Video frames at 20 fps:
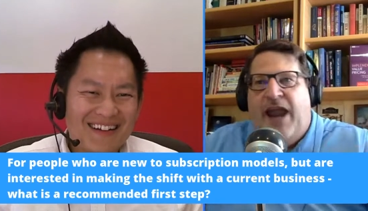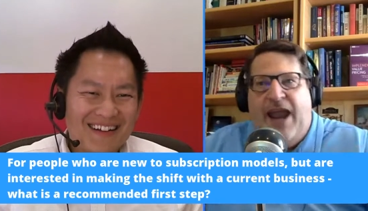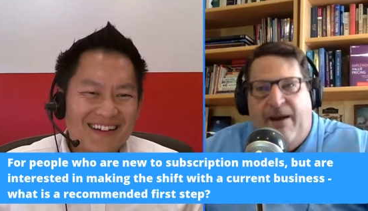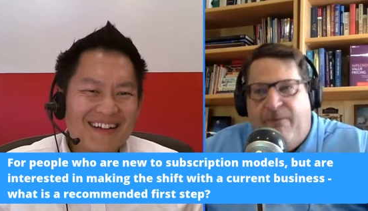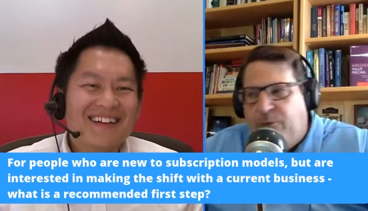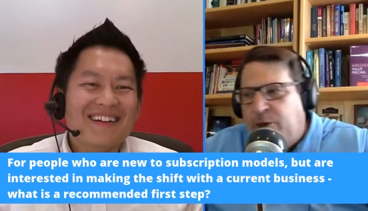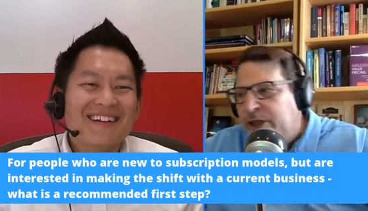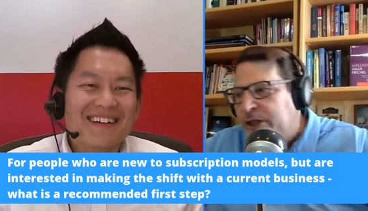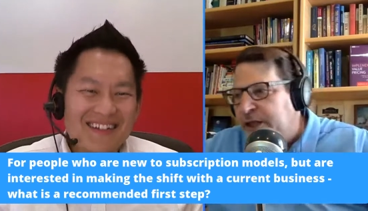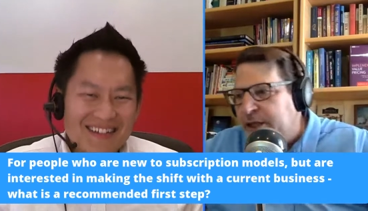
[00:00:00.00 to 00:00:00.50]

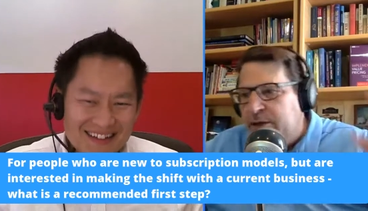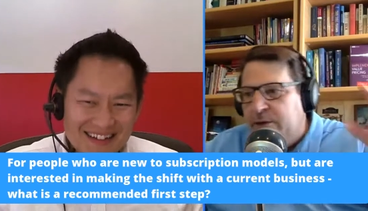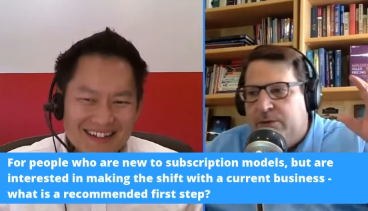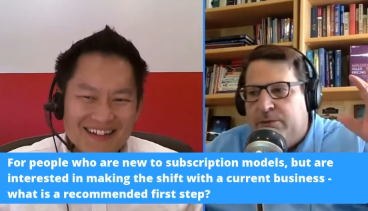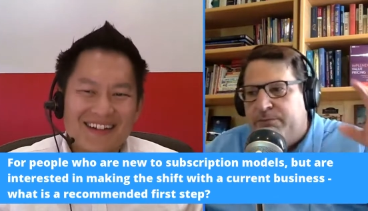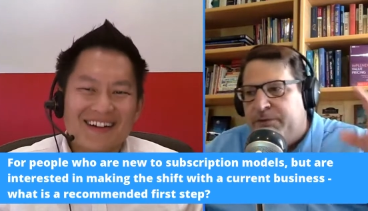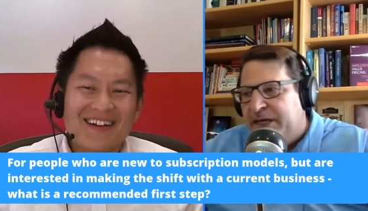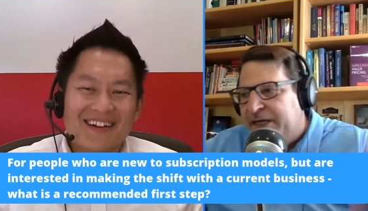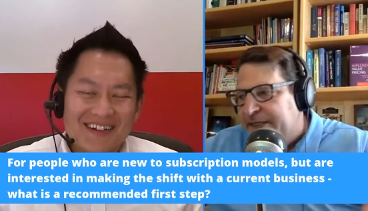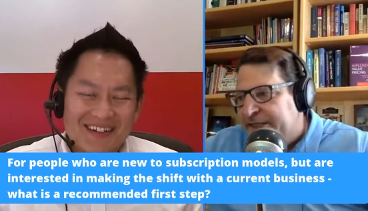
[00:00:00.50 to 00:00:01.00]
Speaker 1: every little
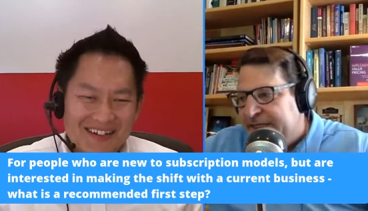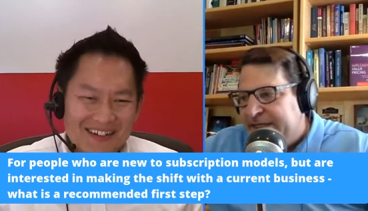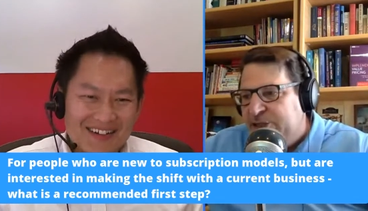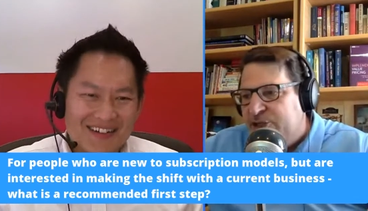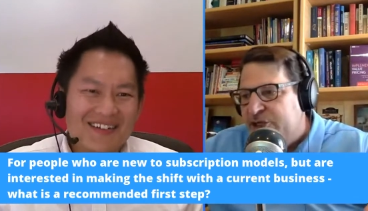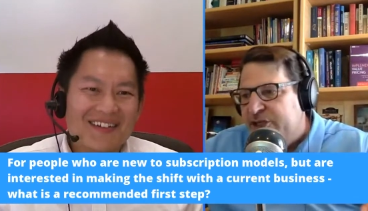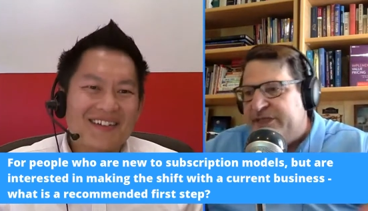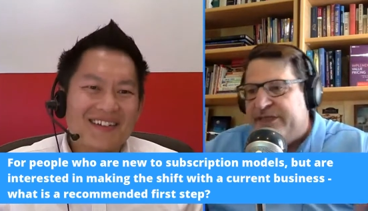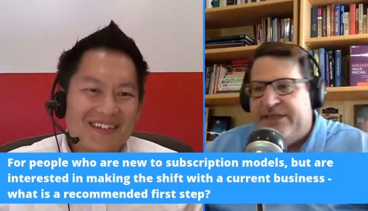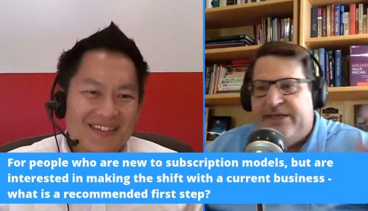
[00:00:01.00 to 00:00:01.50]

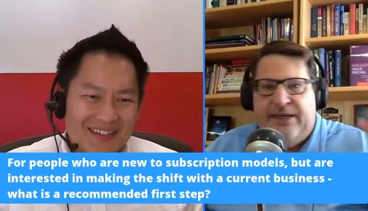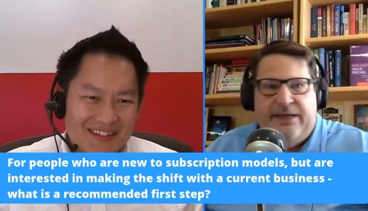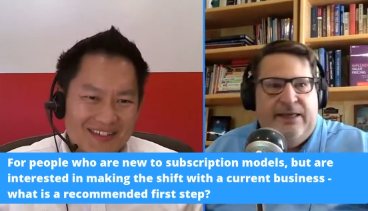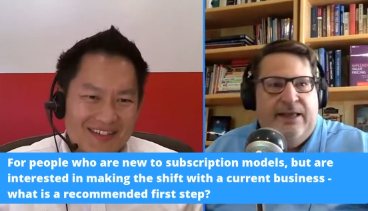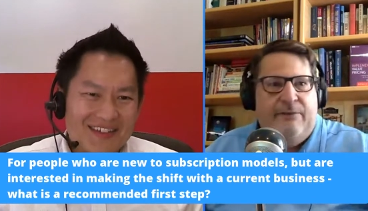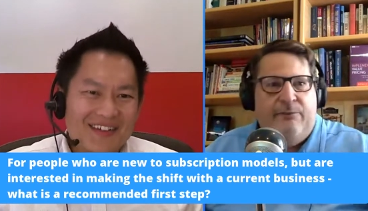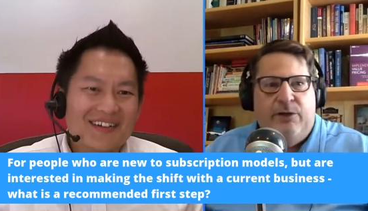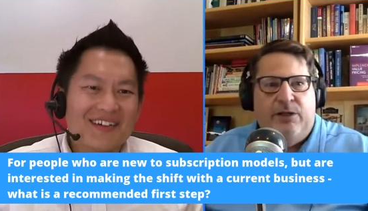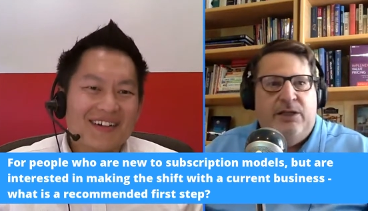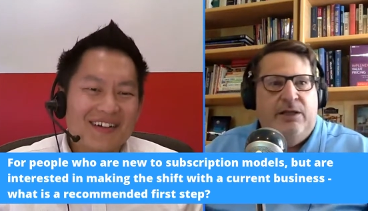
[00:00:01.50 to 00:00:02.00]
contingency and
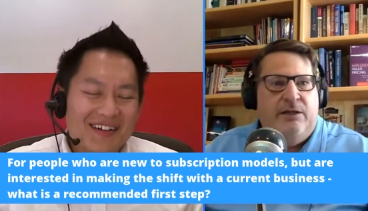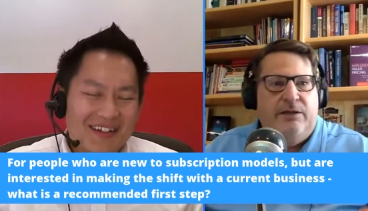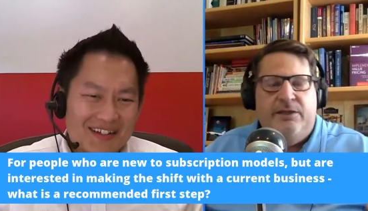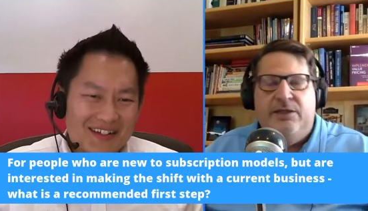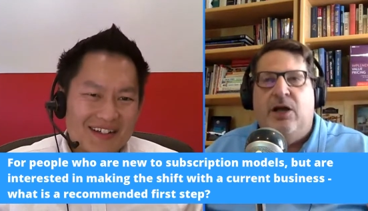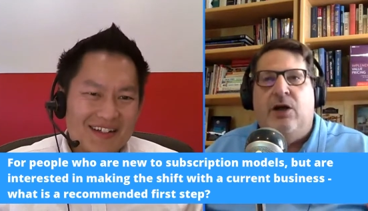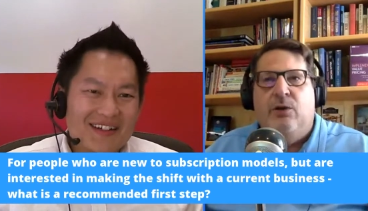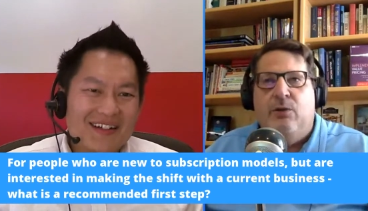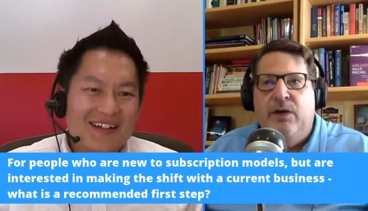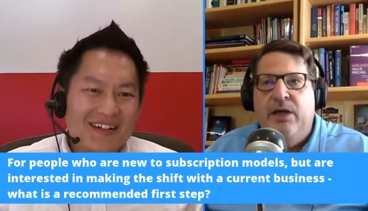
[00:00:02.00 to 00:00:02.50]
every little
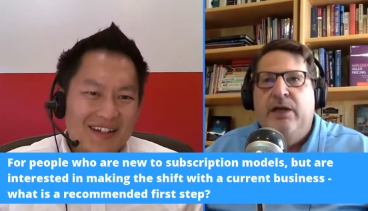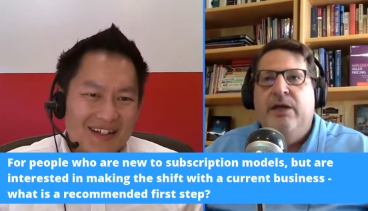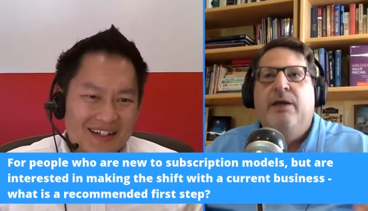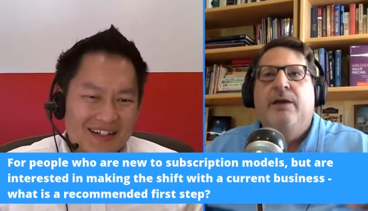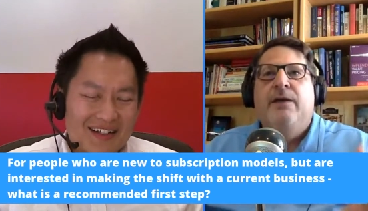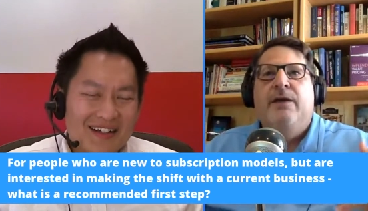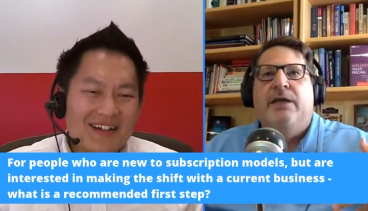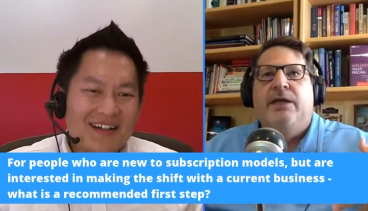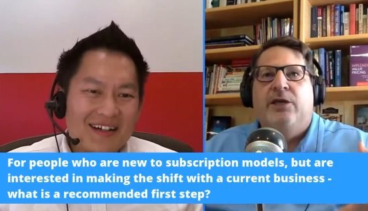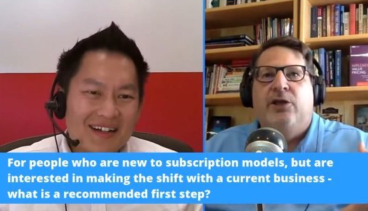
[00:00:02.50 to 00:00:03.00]
no
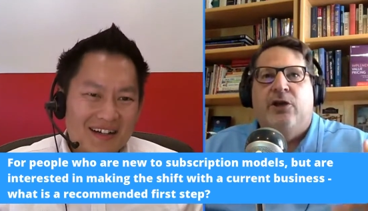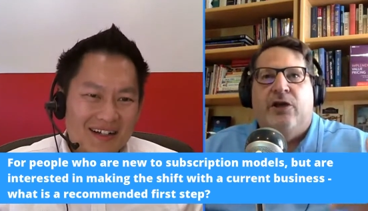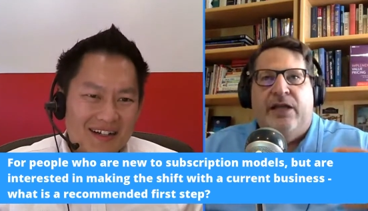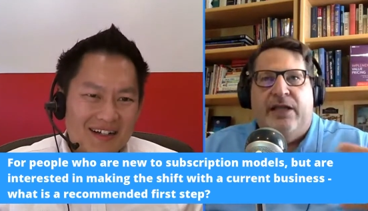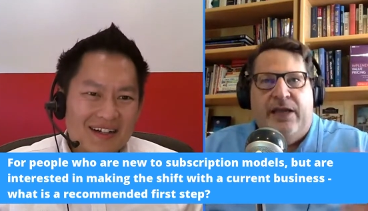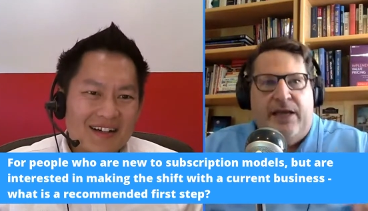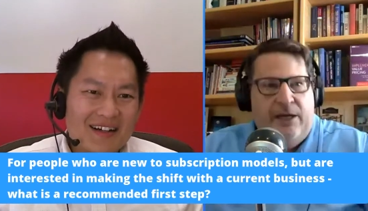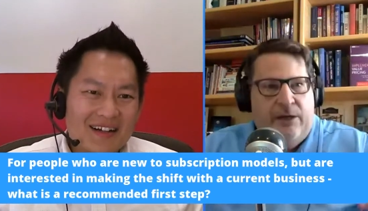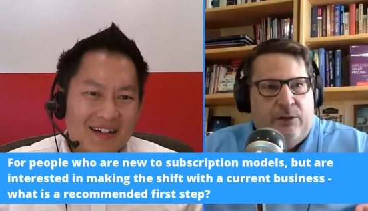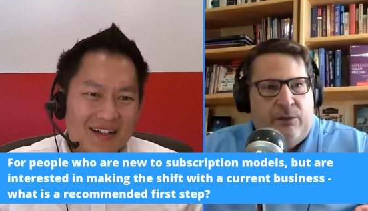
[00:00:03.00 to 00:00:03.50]
you're going
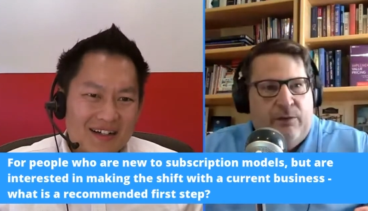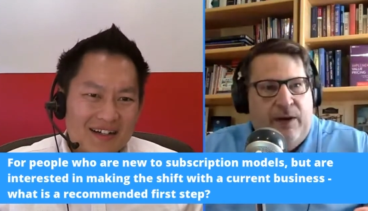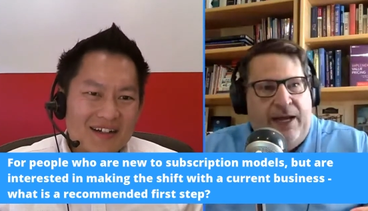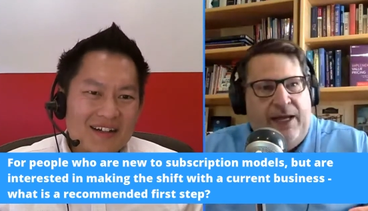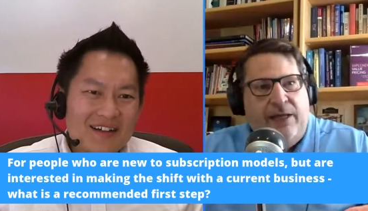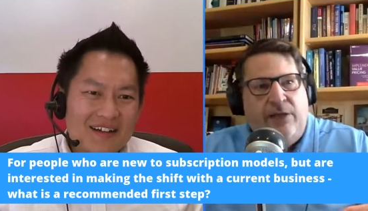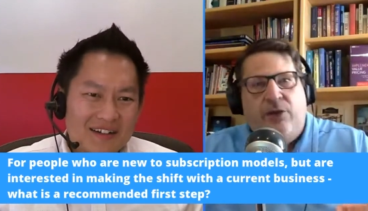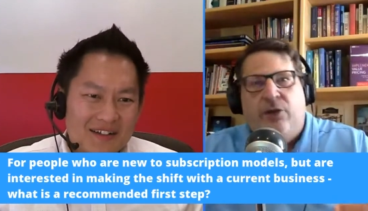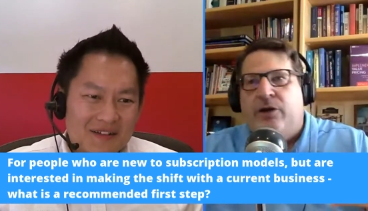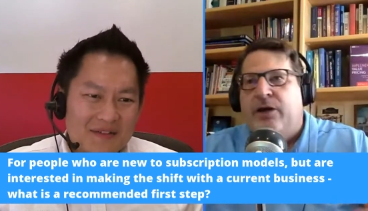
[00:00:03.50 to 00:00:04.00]
to
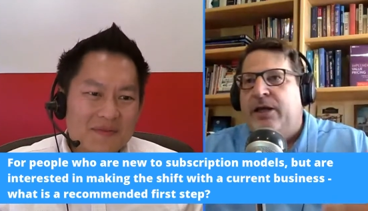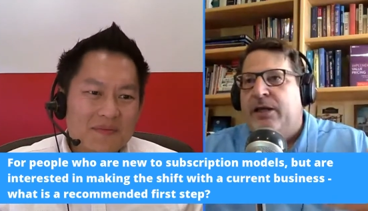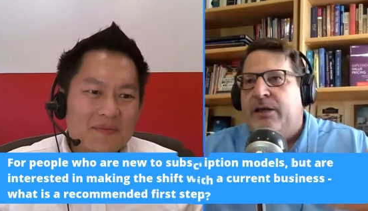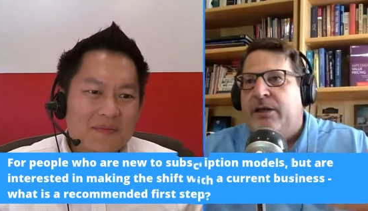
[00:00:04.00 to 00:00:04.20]
iterate